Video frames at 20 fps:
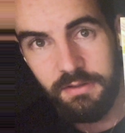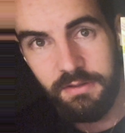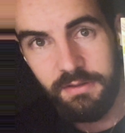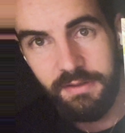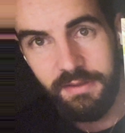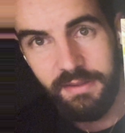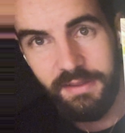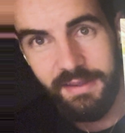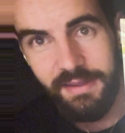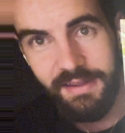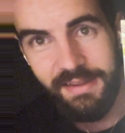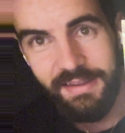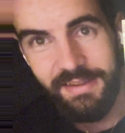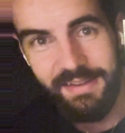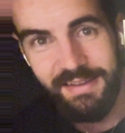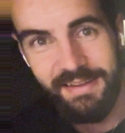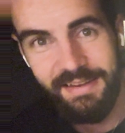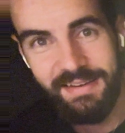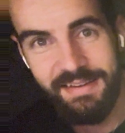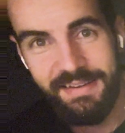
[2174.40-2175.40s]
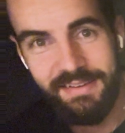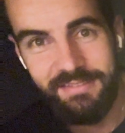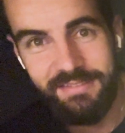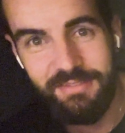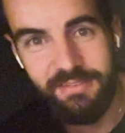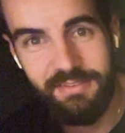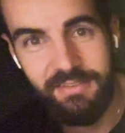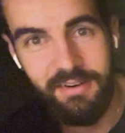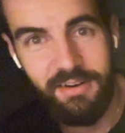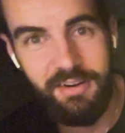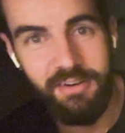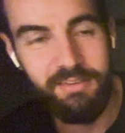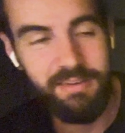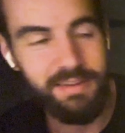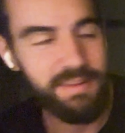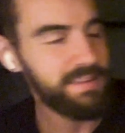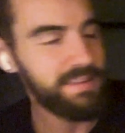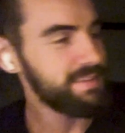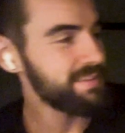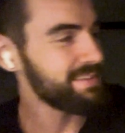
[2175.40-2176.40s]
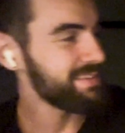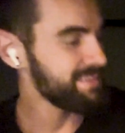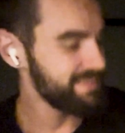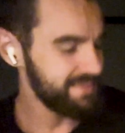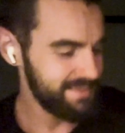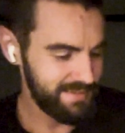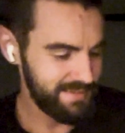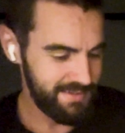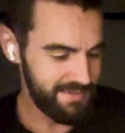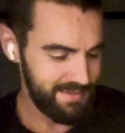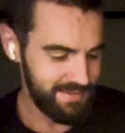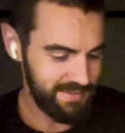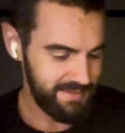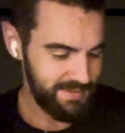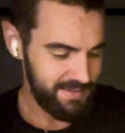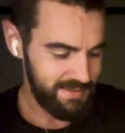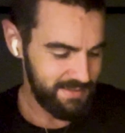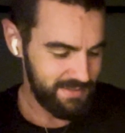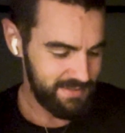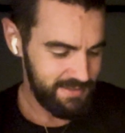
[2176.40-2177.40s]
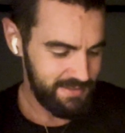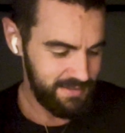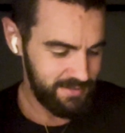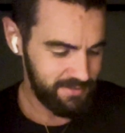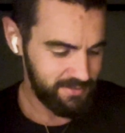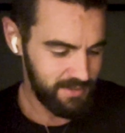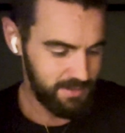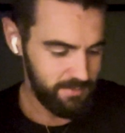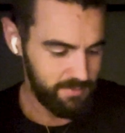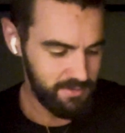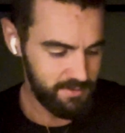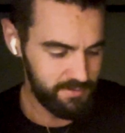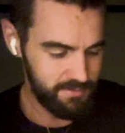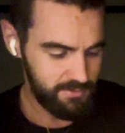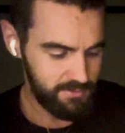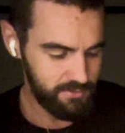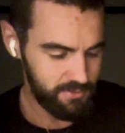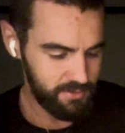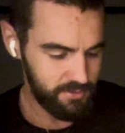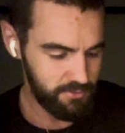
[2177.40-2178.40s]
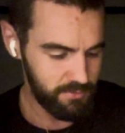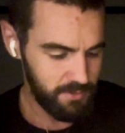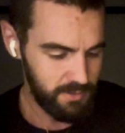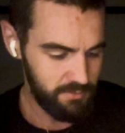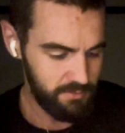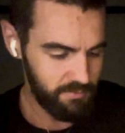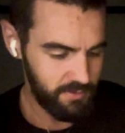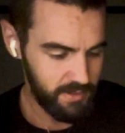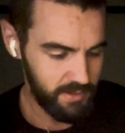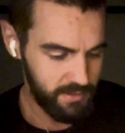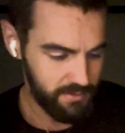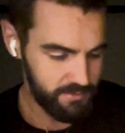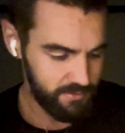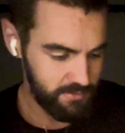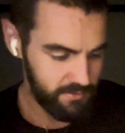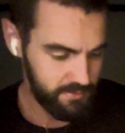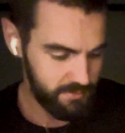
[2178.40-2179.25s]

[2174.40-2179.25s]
Yeah, yeah. Ferrari. That's coming. It's on its way, in fact